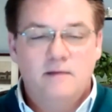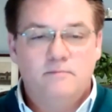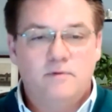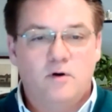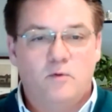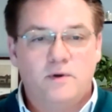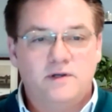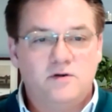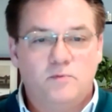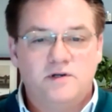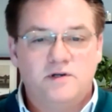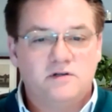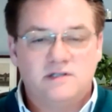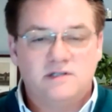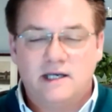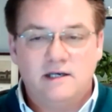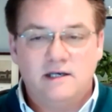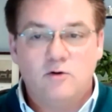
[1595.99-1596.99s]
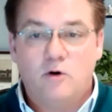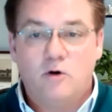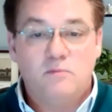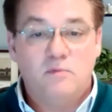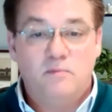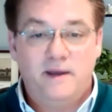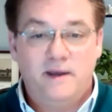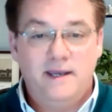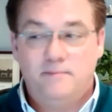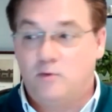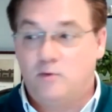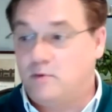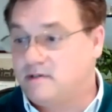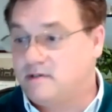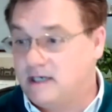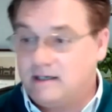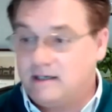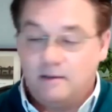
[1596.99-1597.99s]
But we, we're just seeing normal people.
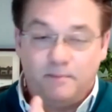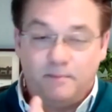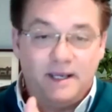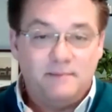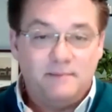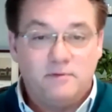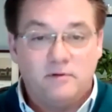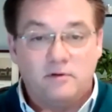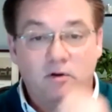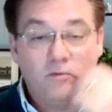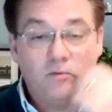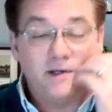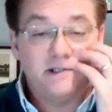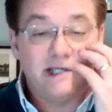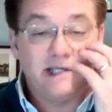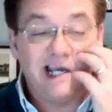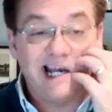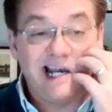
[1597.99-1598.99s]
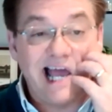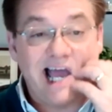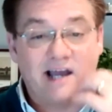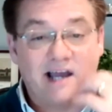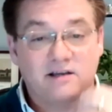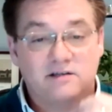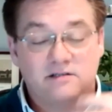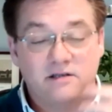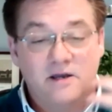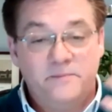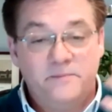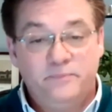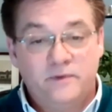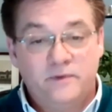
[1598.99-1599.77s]
We're seeing the people that we see in Acts.